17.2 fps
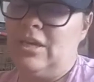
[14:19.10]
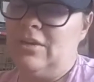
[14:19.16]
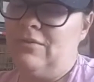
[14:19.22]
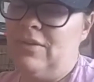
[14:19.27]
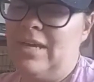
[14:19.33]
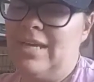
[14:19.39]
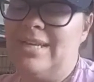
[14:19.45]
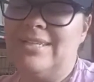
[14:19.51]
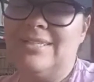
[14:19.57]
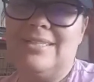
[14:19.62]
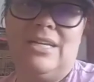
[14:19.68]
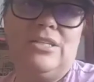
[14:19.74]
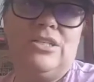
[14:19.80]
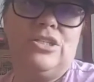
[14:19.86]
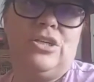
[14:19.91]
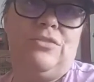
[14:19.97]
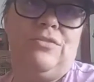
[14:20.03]
if it is
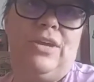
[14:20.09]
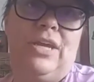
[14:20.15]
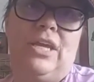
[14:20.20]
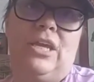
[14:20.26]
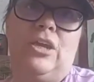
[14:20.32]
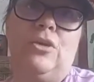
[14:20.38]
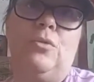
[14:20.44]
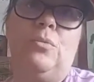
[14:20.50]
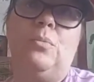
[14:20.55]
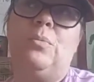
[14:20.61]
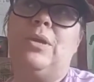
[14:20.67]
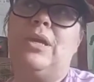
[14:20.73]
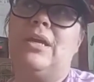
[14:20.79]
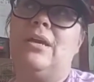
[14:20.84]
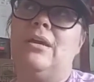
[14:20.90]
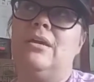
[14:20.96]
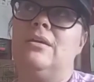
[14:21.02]
not serving you,
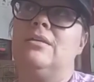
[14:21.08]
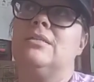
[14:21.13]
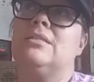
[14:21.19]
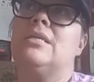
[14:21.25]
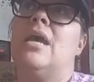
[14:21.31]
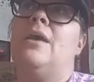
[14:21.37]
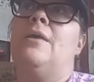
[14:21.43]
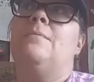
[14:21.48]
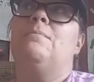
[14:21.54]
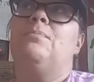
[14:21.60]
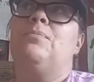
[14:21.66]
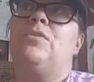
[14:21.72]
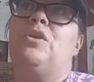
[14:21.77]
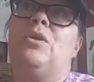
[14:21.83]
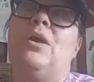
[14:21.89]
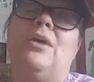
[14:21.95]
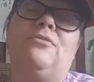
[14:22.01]
because
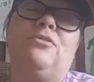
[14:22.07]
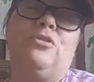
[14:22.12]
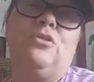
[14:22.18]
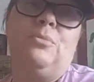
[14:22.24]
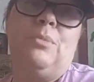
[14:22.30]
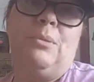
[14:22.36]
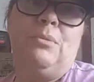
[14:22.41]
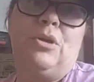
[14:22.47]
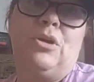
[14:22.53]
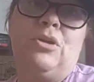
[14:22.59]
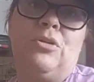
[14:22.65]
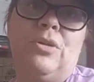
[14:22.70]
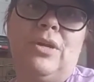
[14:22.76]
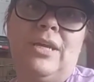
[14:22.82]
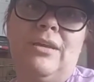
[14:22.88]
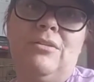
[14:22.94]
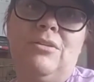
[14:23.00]
you have to remember,
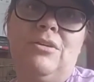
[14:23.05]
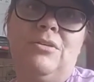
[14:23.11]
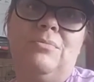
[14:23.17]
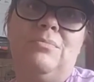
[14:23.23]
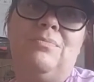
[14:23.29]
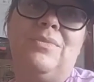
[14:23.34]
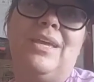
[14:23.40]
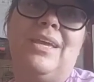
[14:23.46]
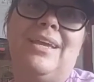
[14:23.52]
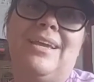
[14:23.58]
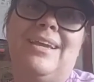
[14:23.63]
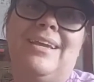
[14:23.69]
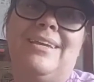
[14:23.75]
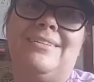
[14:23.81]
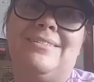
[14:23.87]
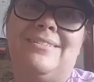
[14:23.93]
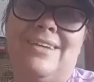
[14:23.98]
curriculum
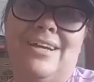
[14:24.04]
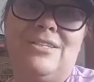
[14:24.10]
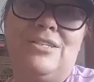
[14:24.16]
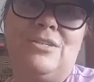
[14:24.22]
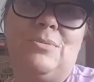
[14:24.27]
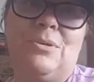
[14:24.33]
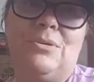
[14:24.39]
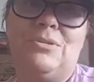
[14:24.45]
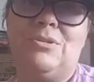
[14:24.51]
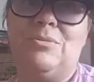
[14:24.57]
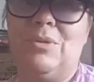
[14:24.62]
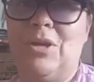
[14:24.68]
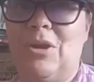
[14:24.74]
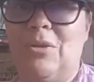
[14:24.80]
is not supposed to be our